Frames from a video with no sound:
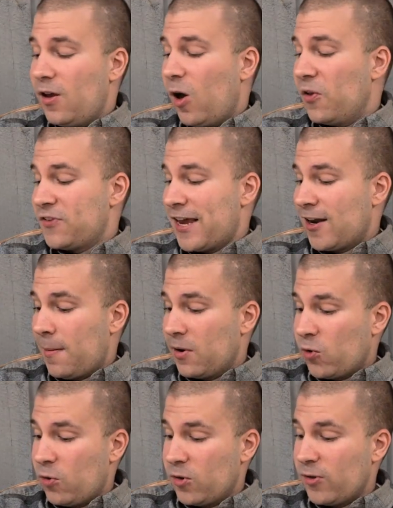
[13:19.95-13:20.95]
All this
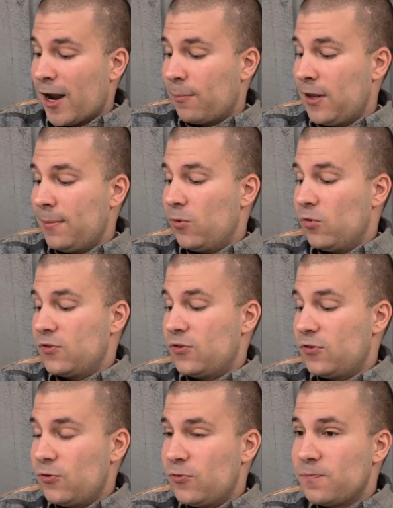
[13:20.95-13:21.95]
economic growth allowed people
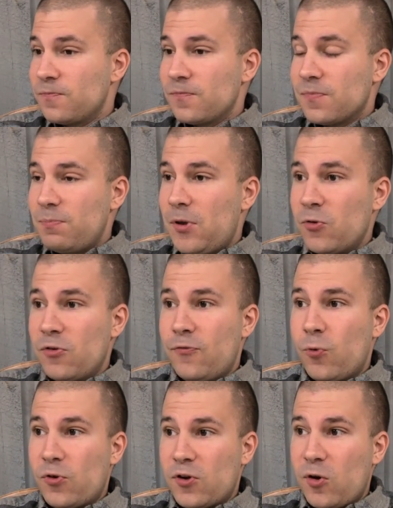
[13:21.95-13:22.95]
to be able to
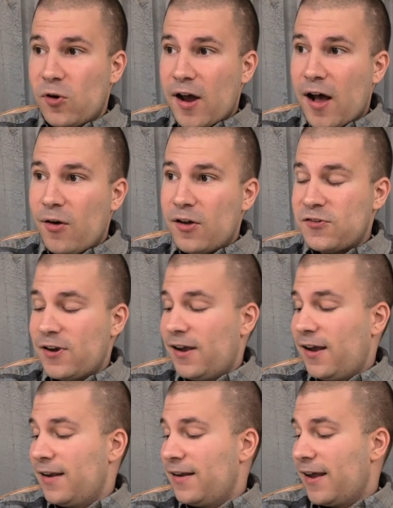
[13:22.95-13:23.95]
afford to go to college
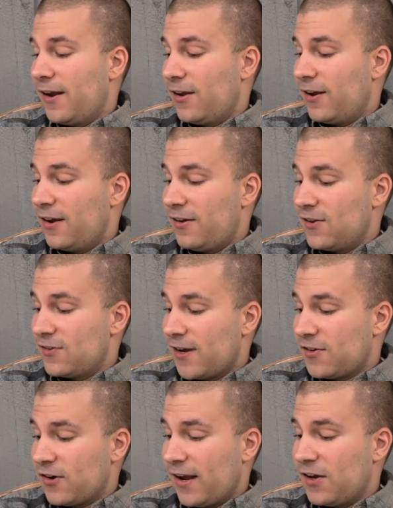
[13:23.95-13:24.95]
and get a decent
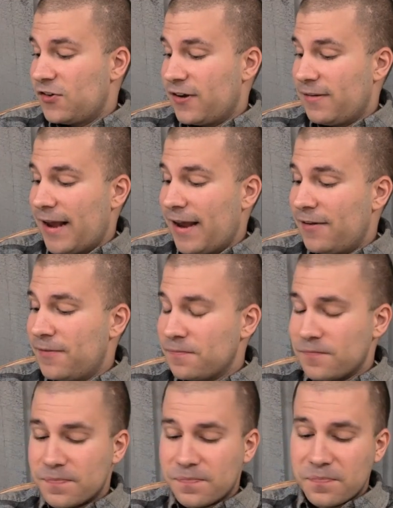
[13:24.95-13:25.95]
education. And
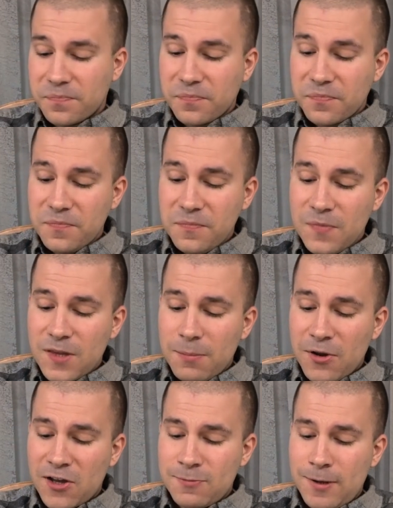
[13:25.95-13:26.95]

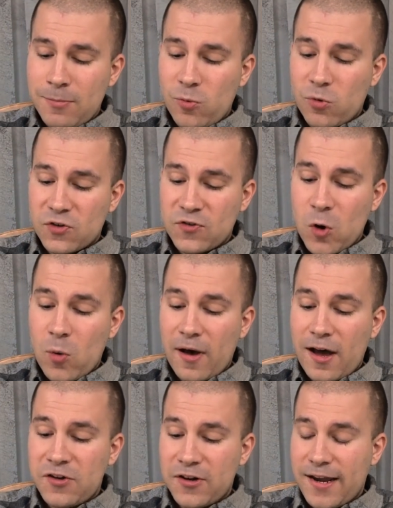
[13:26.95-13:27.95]
because people were so
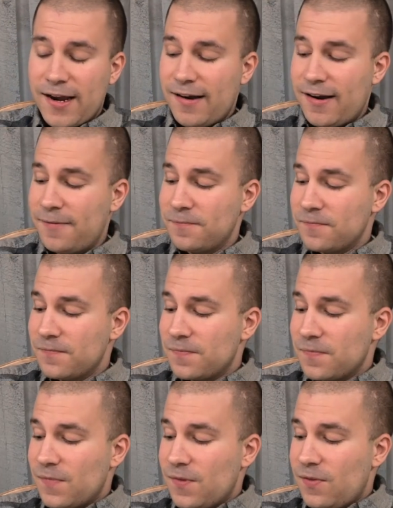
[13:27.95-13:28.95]
well-educated,
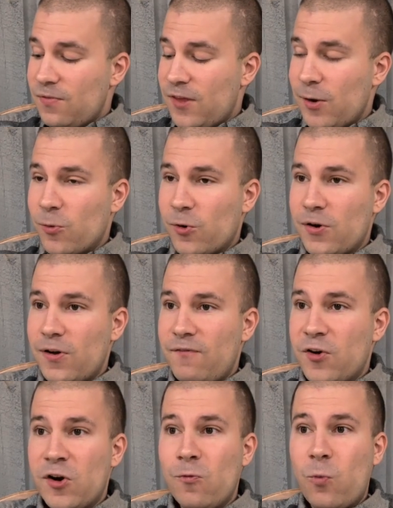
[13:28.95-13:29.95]
they were
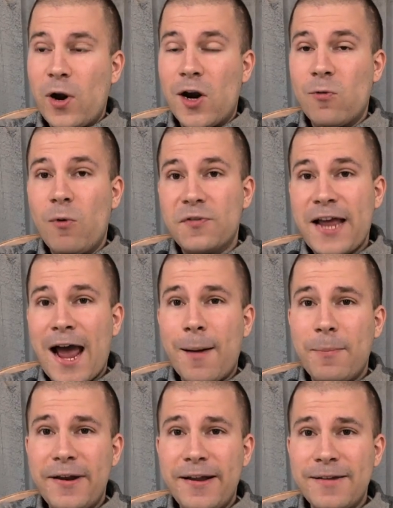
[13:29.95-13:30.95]
very aware of what was
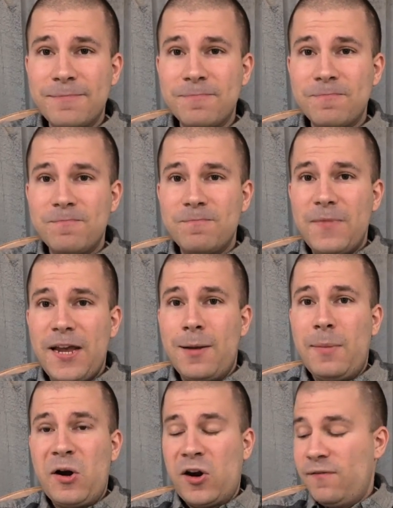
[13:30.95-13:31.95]
happening in
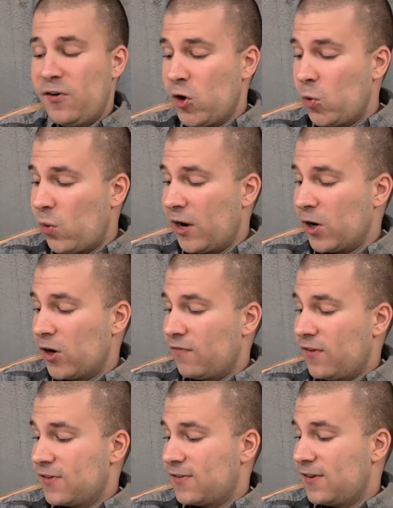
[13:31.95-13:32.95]
America, very aware of
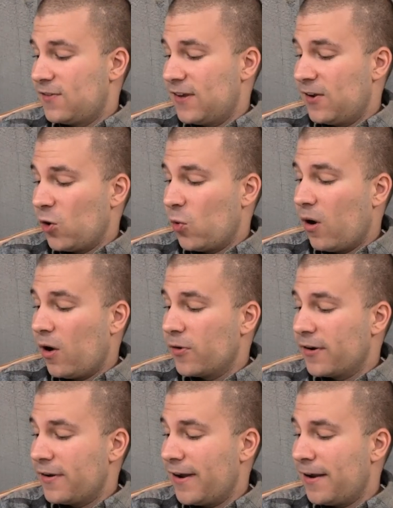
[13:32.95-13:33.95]
this inequality.